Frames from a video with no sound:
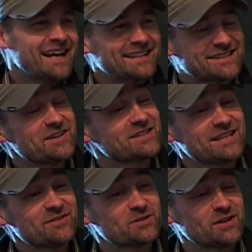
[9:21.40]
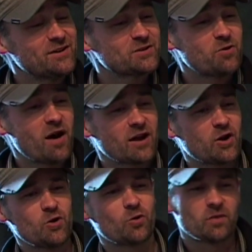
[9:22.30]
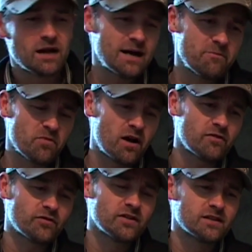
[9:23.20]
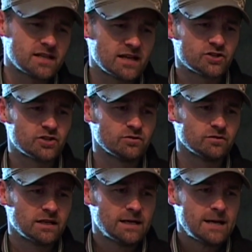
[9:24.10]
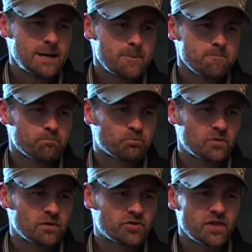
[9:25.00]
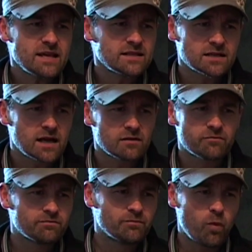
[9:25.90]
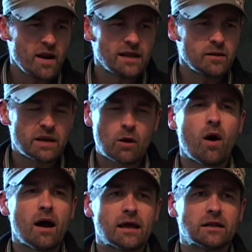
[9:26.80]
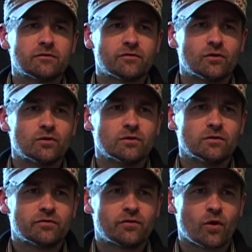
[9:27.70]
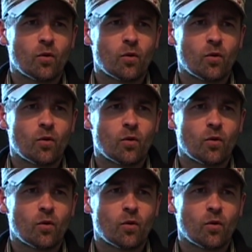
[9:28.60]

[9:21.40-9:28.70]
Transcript: So it was quite cool. After the test shoot, things kind of went a little bit quiet for a